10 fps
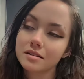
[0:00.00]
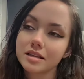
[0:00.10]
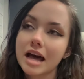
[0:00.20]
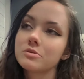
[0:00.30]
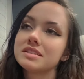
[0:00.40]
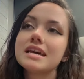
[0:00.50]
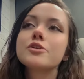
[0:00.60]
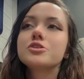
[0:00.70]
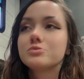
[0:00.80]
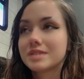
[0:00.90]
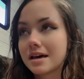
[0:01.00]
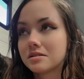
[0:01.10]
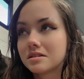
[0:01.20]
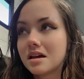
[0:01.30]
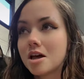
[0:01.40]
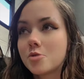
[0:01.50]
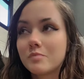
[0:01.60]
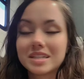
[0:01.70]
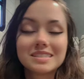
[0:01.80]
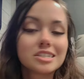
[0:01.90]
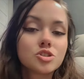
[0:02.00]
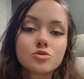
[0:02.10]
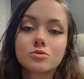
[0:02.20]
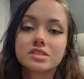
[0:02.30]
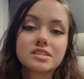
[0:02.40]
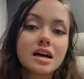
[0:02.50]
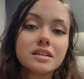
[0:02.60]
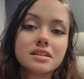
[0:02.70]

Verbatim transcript: How dare you tell my six year old son